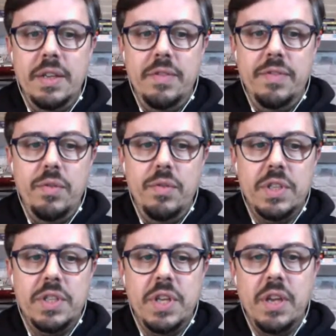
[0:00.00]
if you
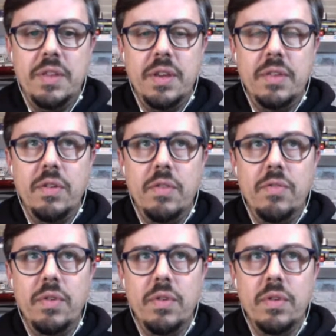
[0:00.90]
want to take things
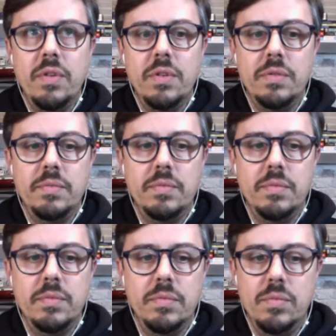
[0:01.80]
over
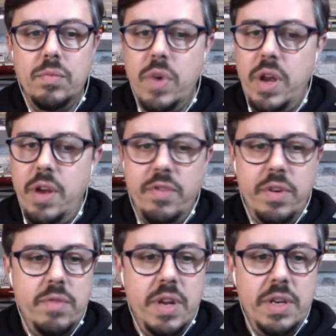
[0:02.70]
whenever
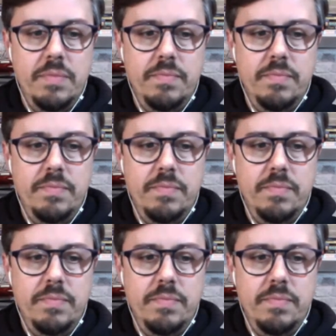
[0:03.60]
you're ready.